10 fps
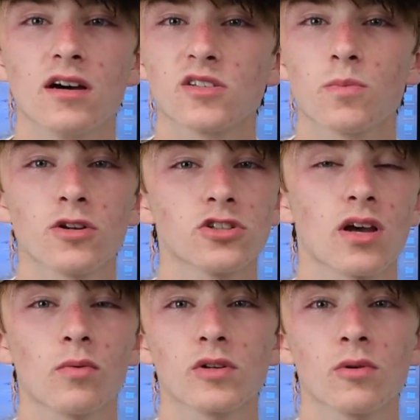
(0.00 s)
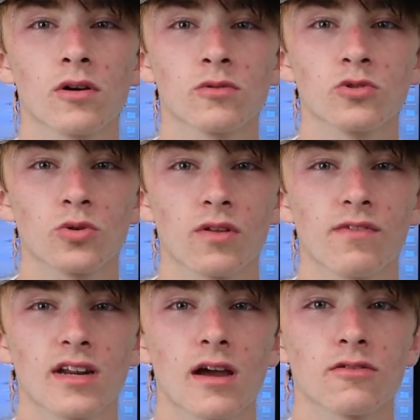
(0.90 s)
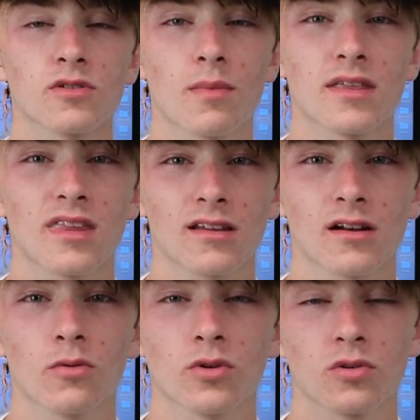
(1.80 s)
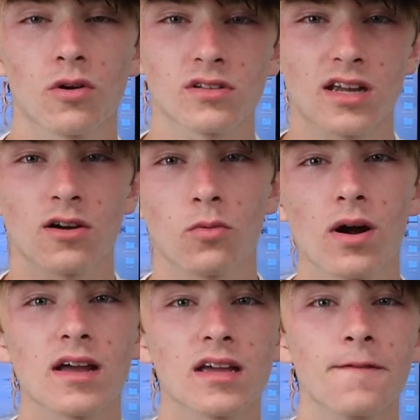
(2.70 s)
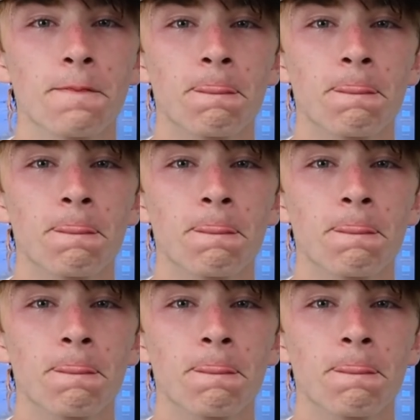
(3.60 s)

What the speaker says: As much as I want you all to enjoy the videos, the main thing that I want you all to take away